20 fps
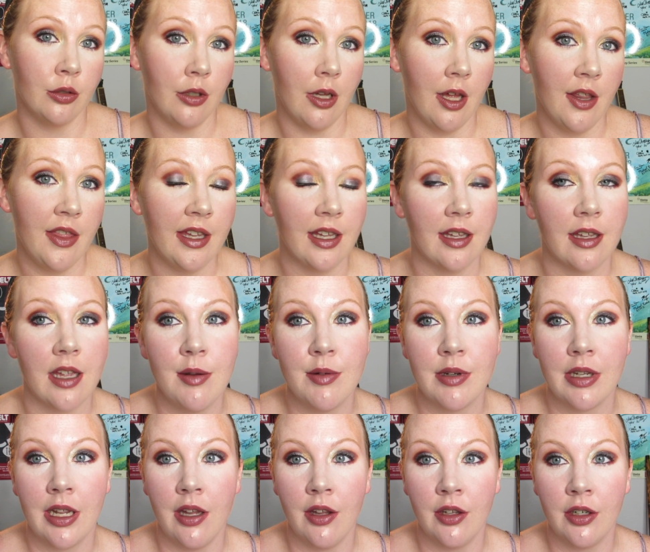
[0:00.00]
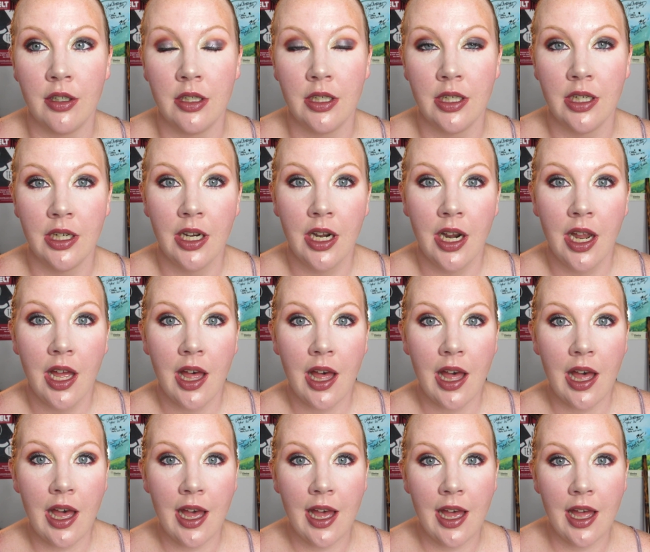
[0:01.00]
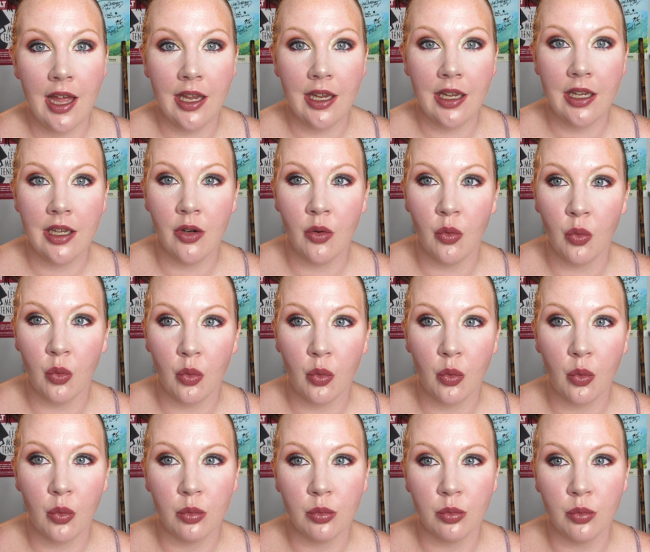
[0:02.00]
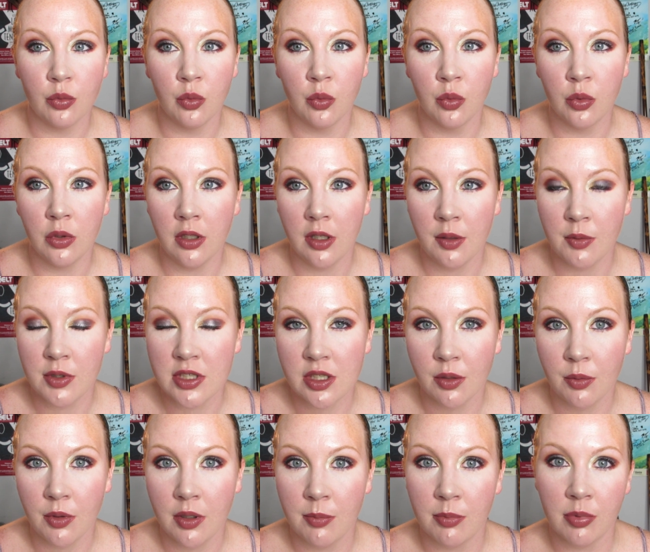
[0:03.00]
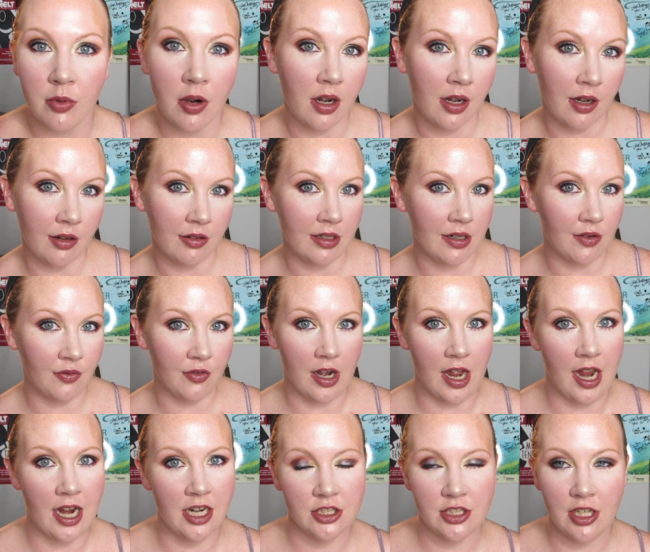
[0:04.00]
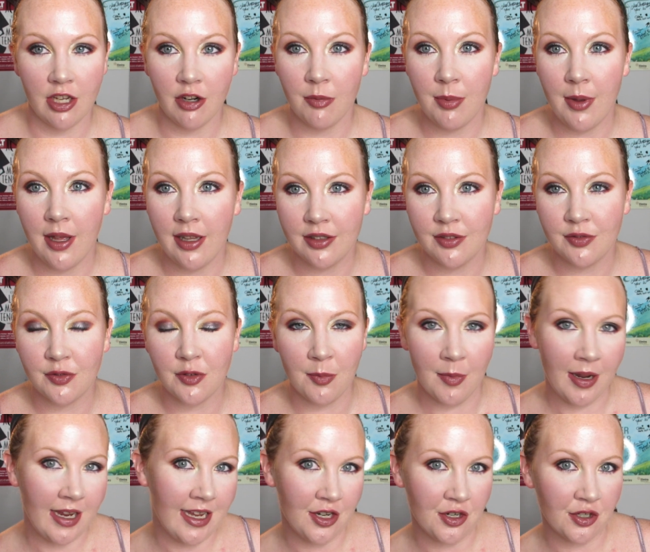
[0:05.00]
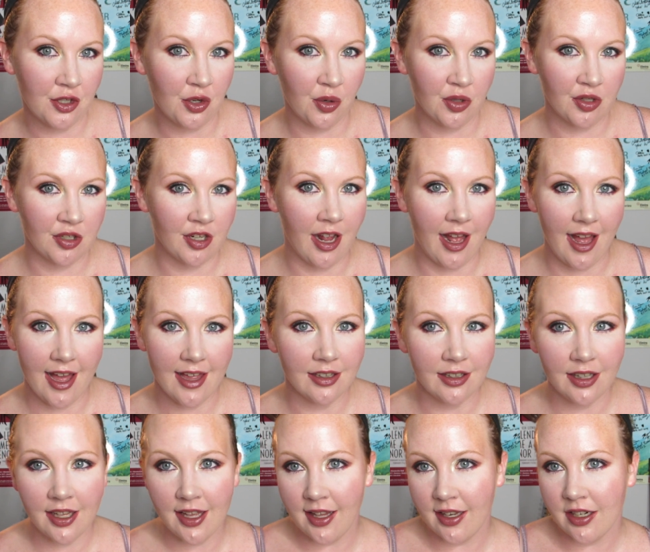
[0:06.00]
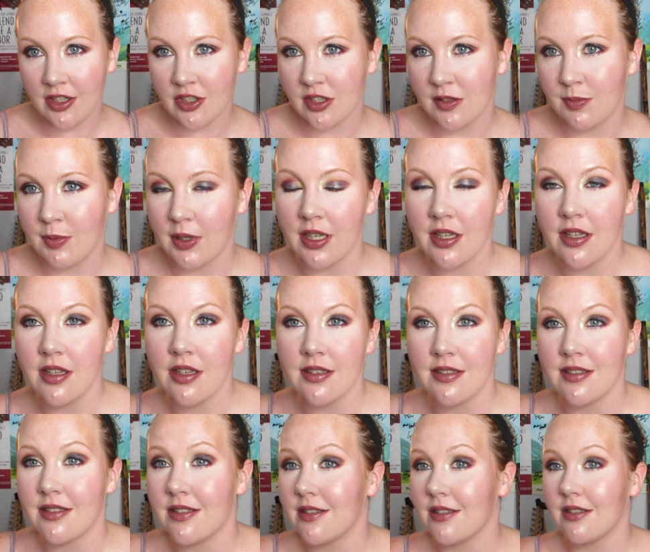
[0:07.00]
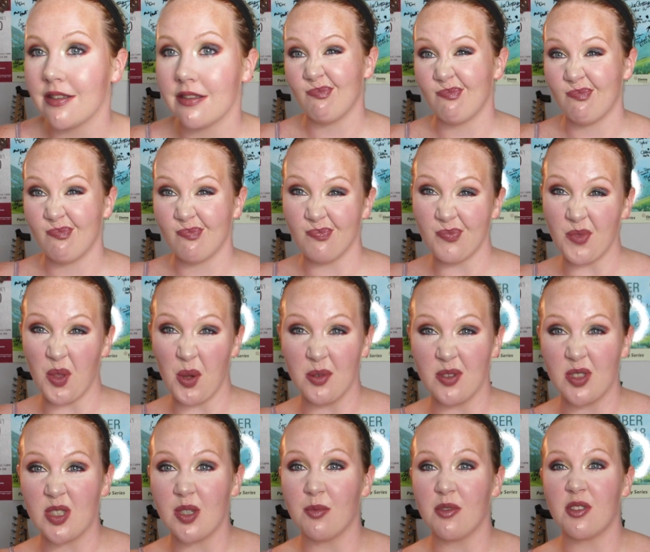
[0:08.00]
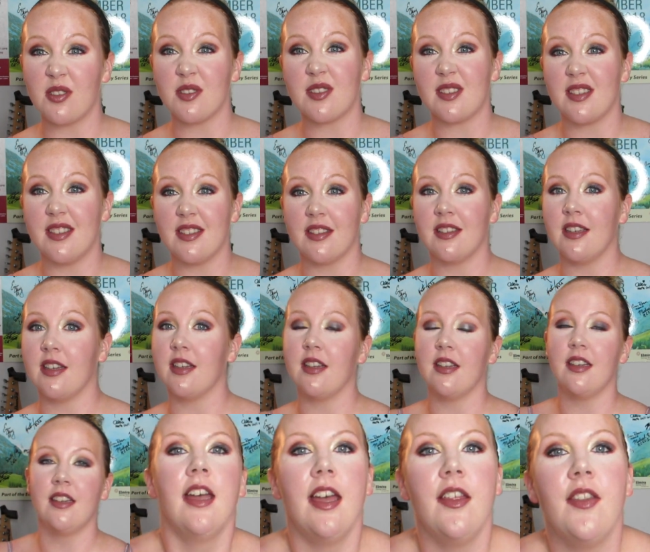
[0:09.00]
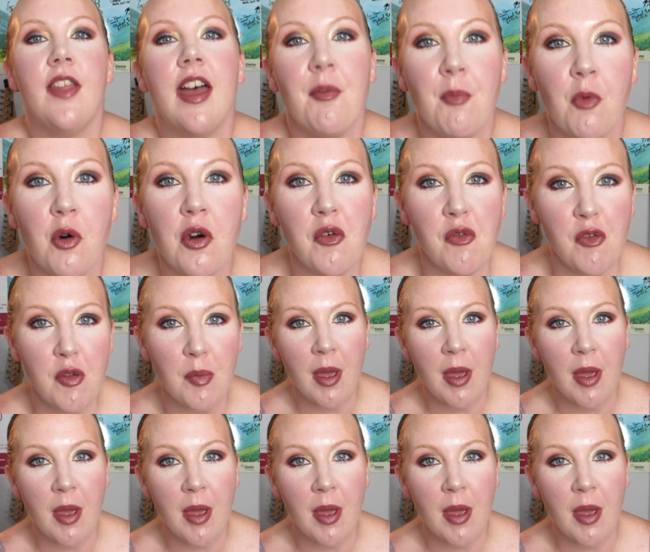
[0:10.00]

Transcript: I think it came together. I really wish I would have brought out a different eyeshadow palette for my inner corner highlight, just because those shimmers in that Morphe